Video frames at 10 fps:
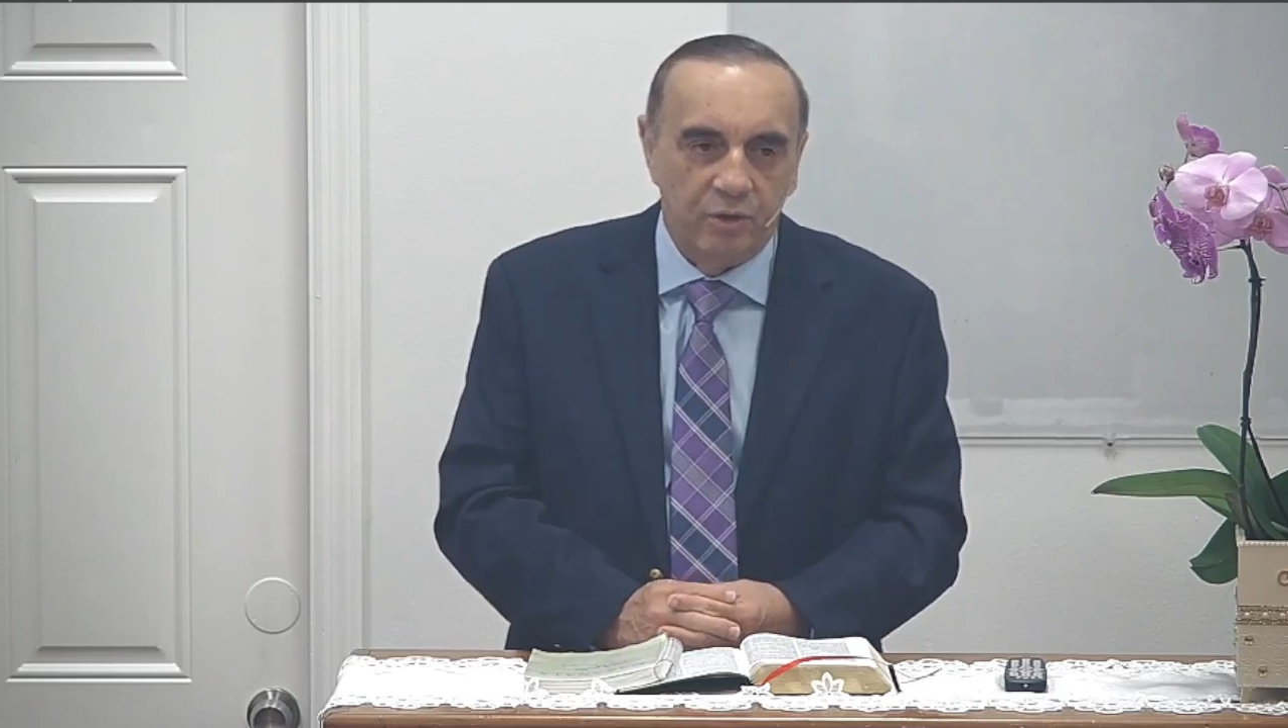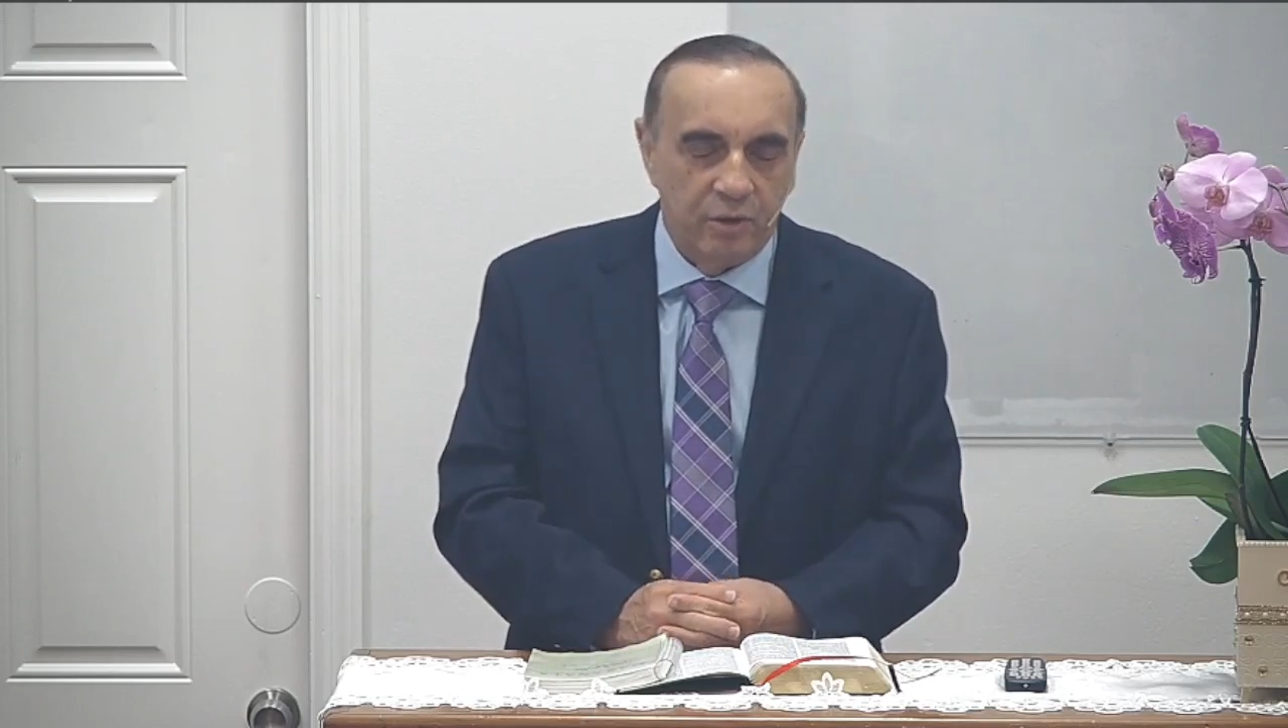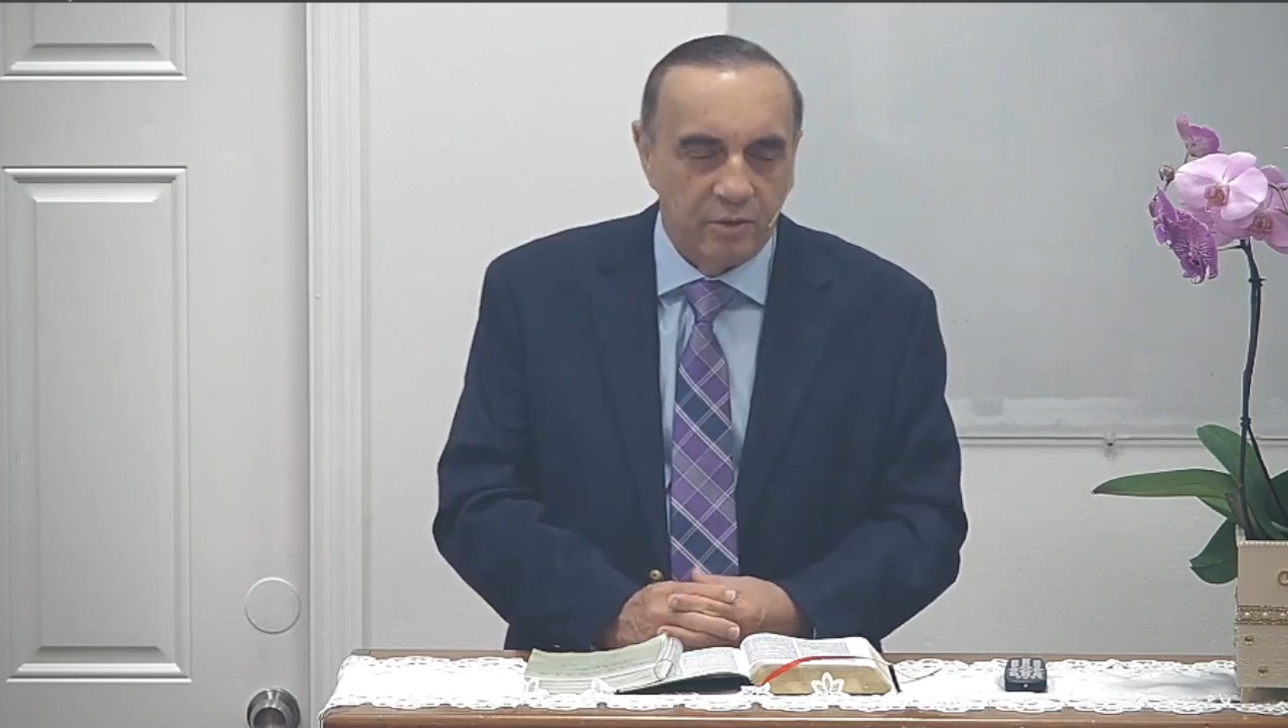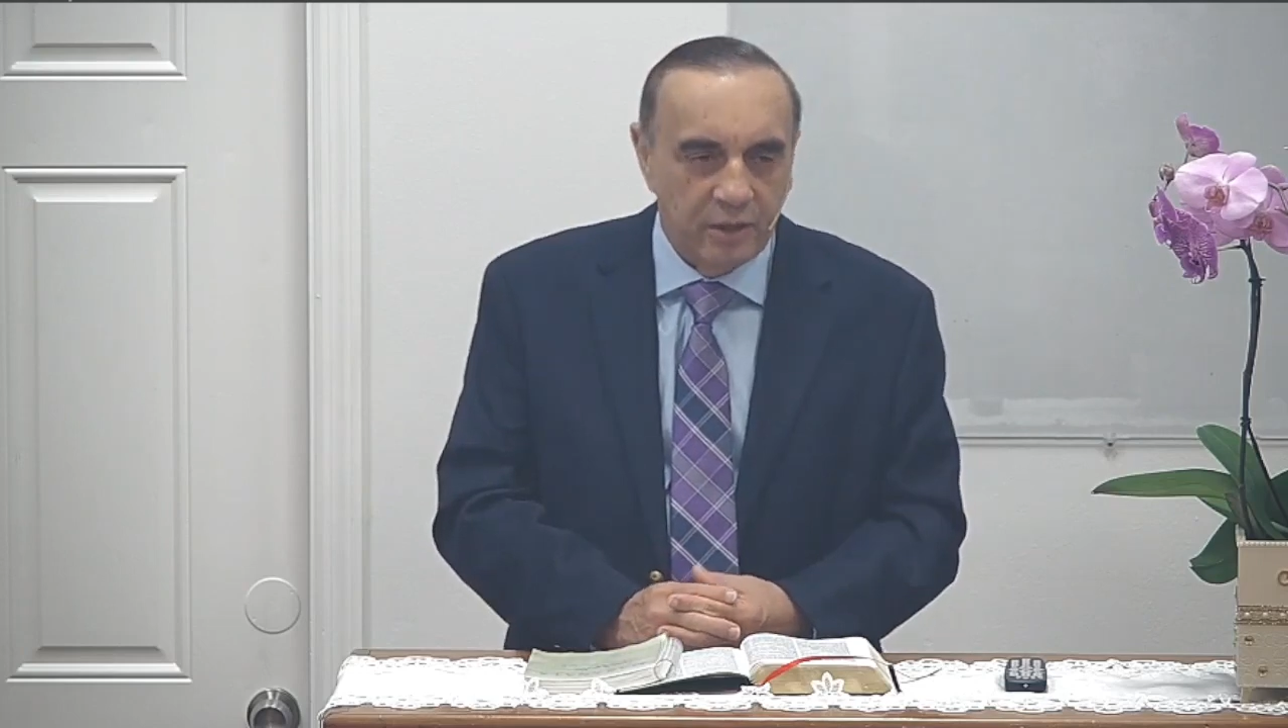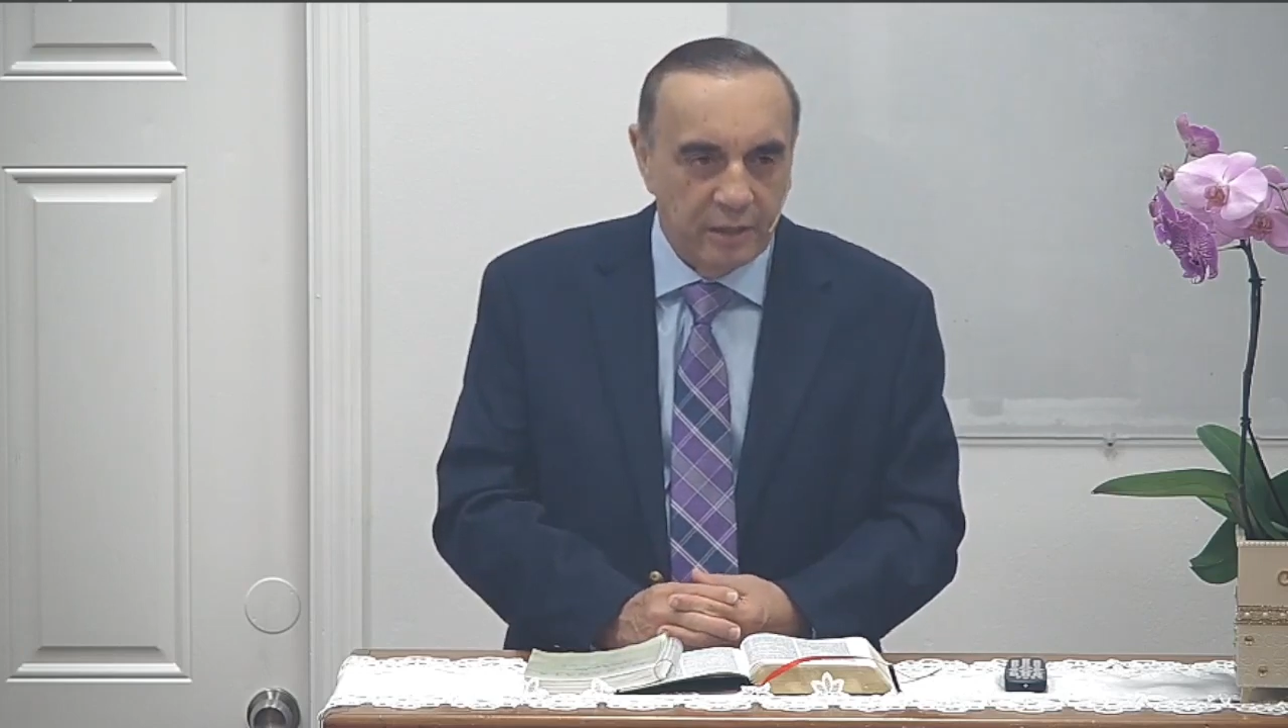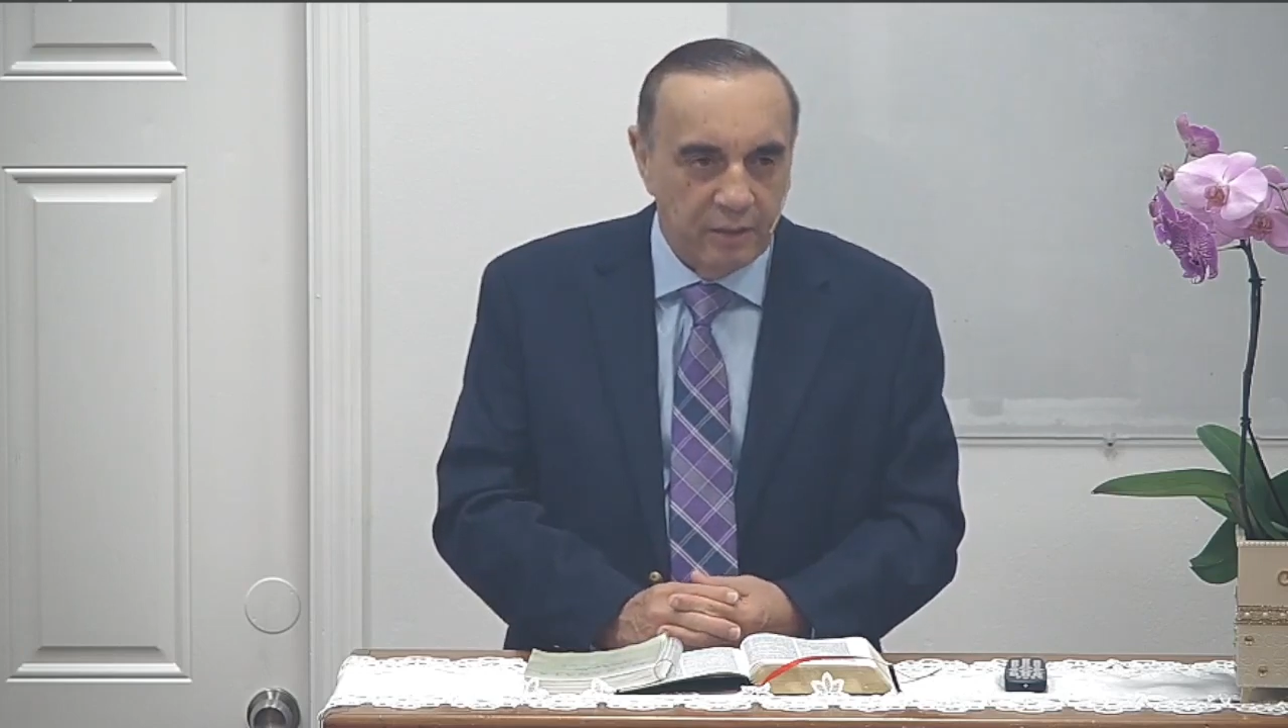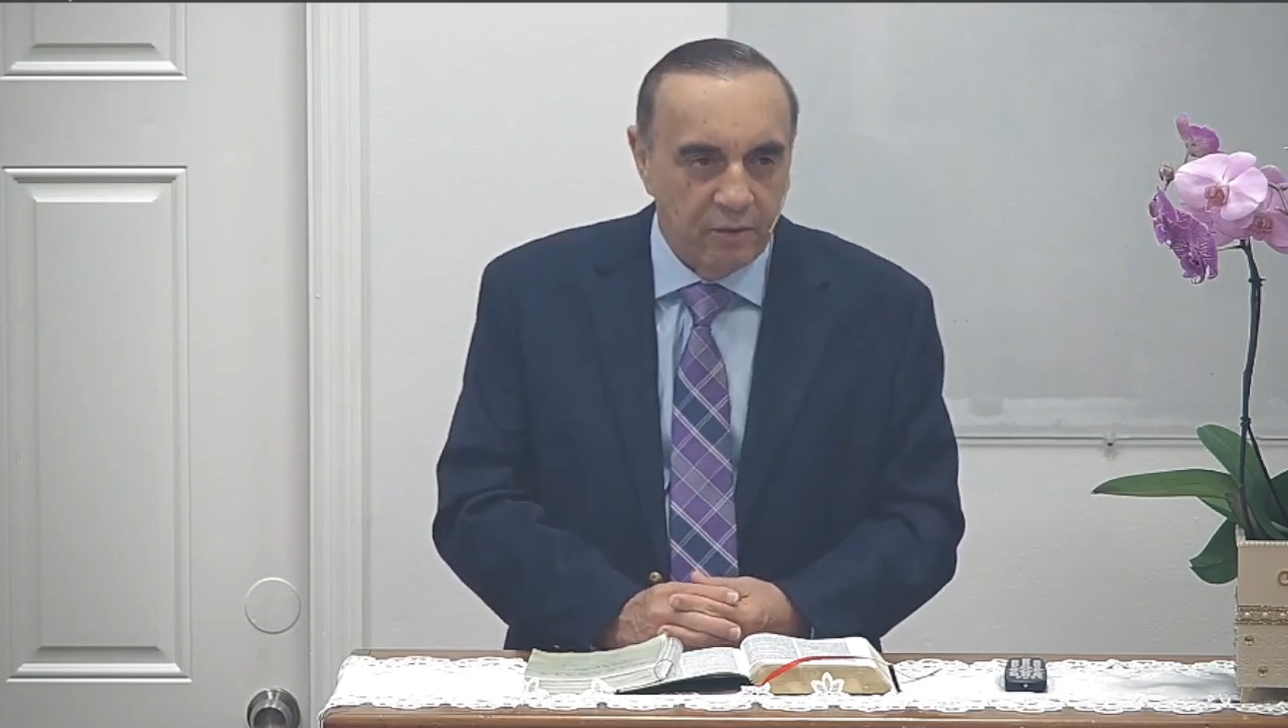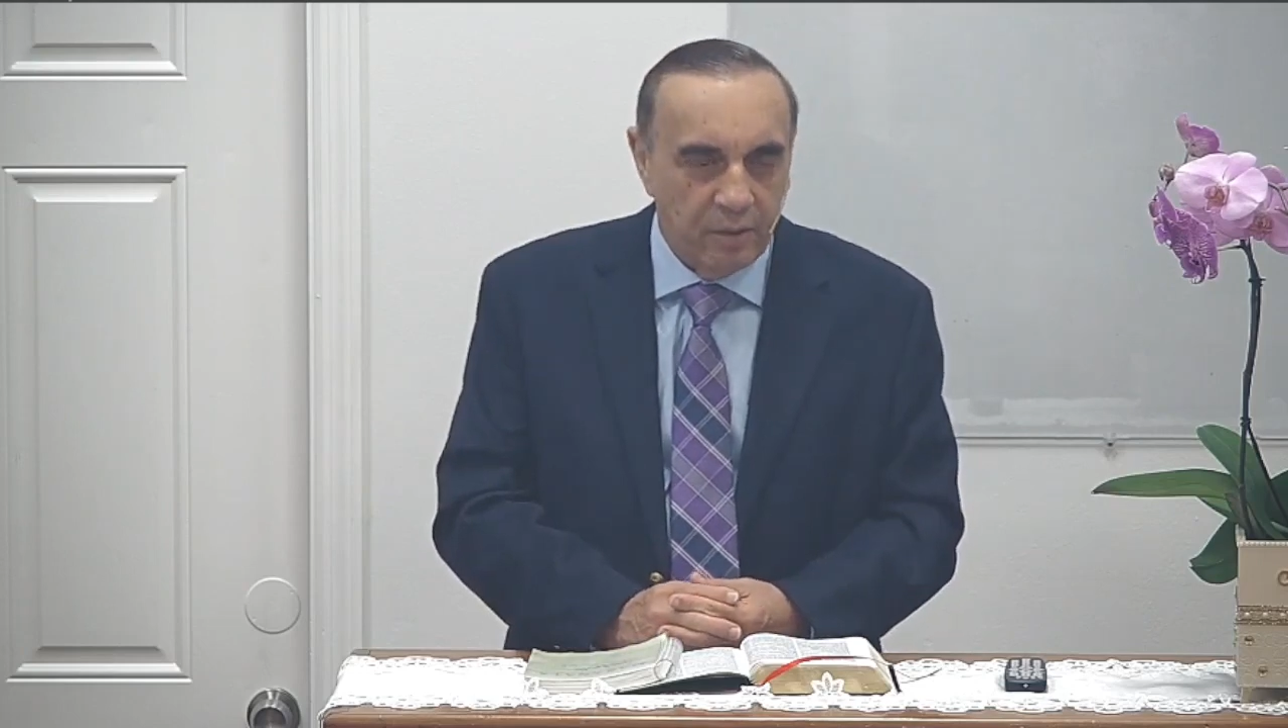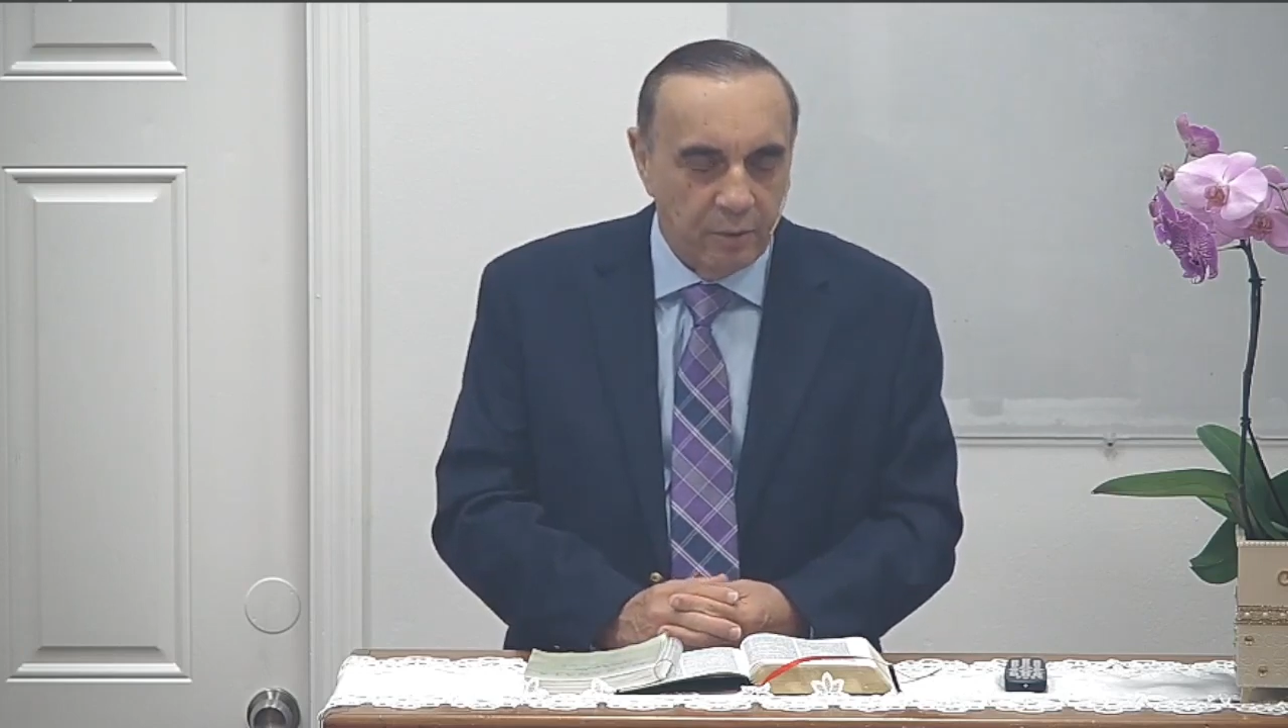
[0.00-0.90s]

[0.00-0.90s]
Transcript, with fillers: in the Council